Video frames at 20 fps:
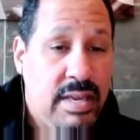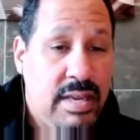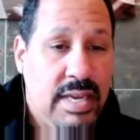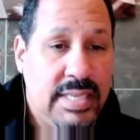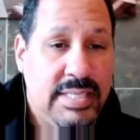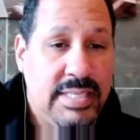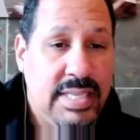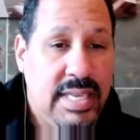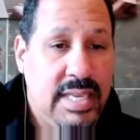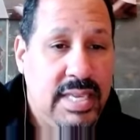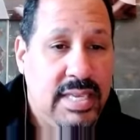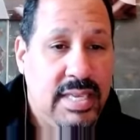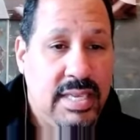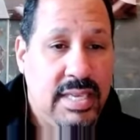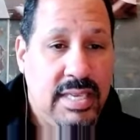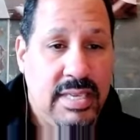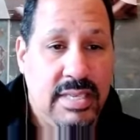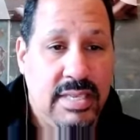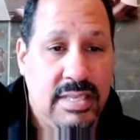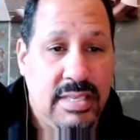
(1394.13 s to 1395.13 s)
I think
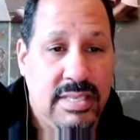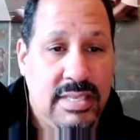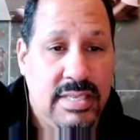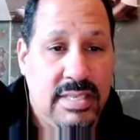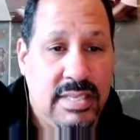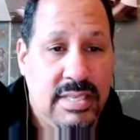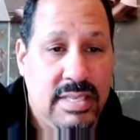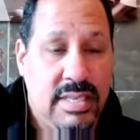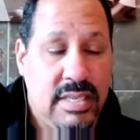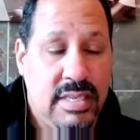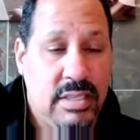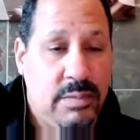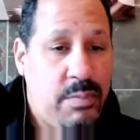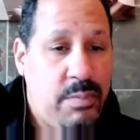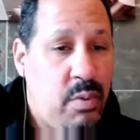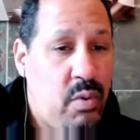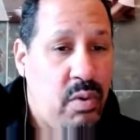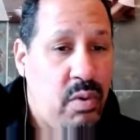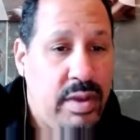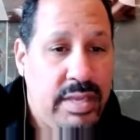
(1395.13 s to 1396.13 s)
is
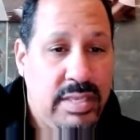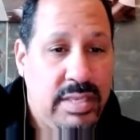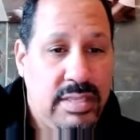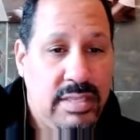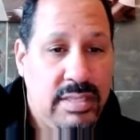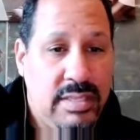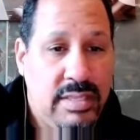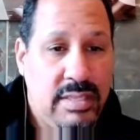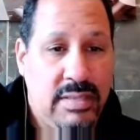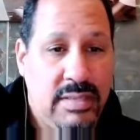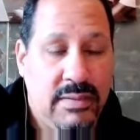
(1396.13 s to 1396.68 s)
poised.